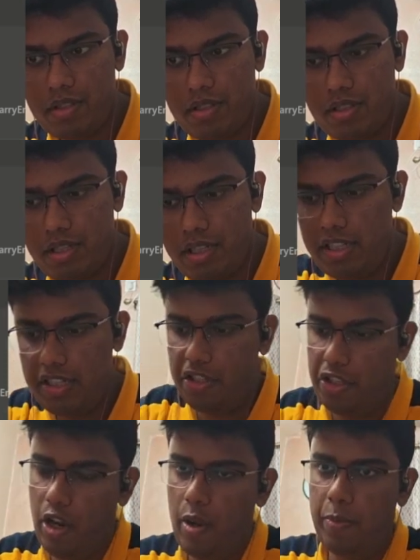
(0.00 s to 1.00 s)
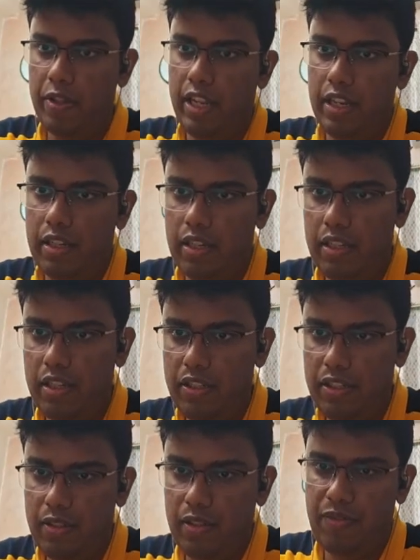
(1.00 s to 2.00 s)
Let's just drop that.
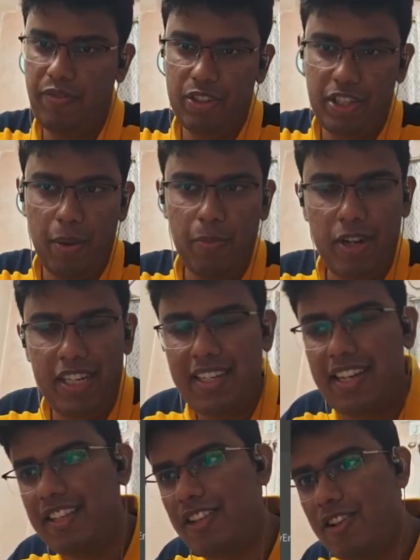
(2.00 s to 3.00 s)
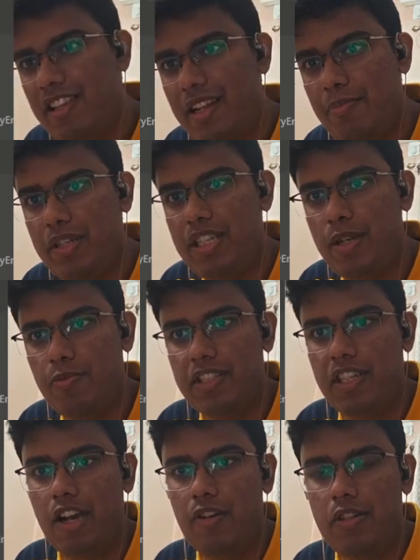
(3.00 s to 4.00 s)
So for some reason, I thought that bishop was
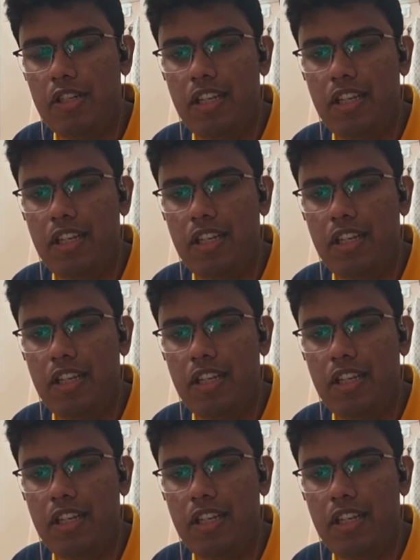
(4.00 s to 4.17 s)
covered.